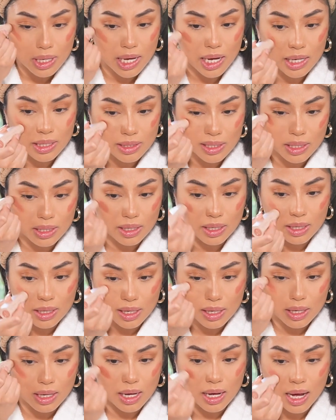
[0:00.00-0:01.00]
acts like
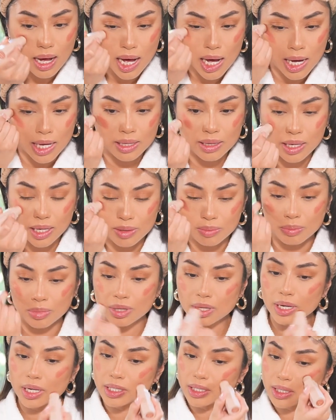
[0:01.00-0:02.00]
a, a highlight
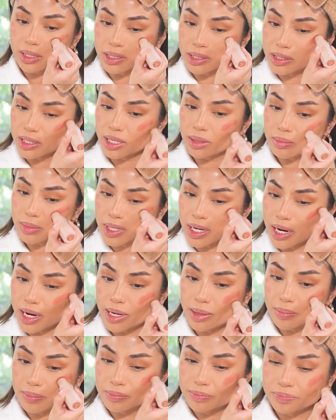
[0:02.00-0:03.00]
blush at the same
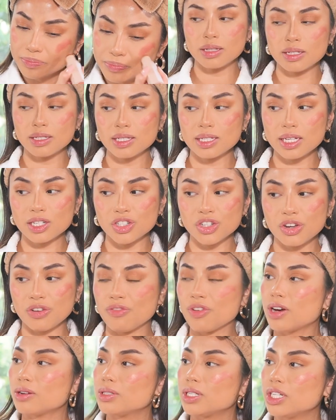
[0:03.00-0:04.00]
time. This is actually a
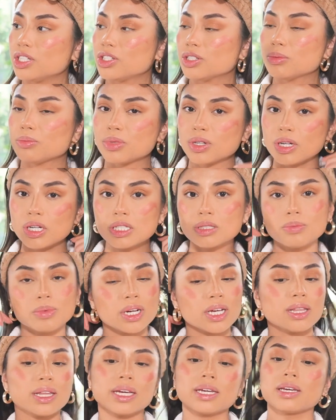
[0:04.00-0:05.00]
foundation brush,
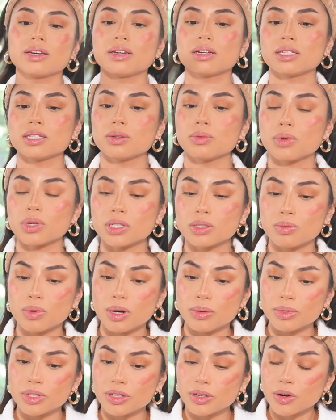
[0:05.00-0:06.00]
but I like it because it works
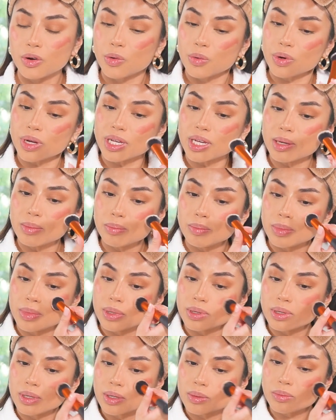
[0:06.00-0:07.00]
well with cream
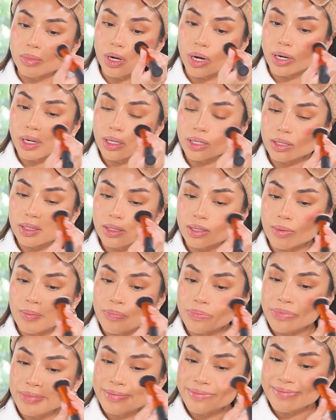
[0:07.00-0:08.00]
products.
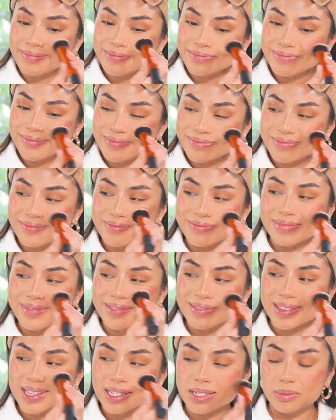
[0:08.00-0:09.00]

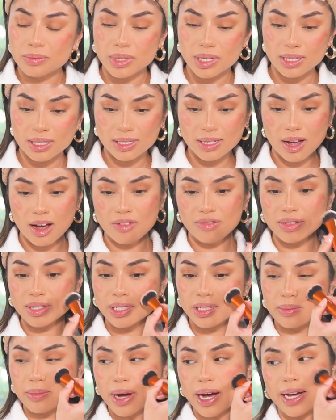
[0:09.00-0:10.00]
So I'm gonna softly
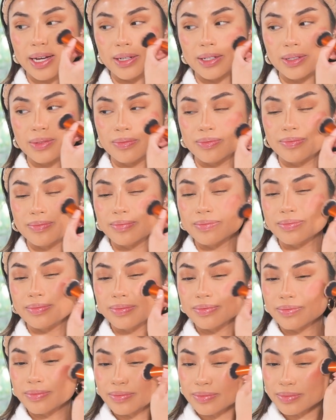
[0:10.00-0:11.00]
smile,
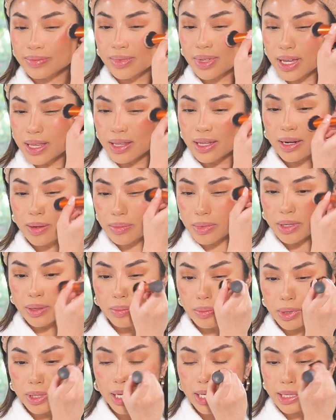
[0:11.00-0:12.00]
and then I'm gonna
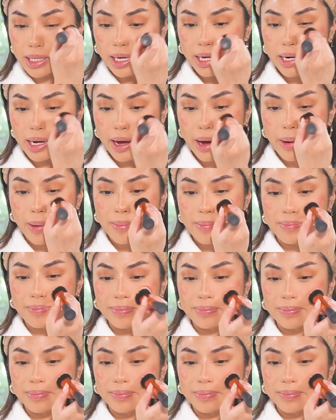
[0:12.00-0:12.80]
blend that out.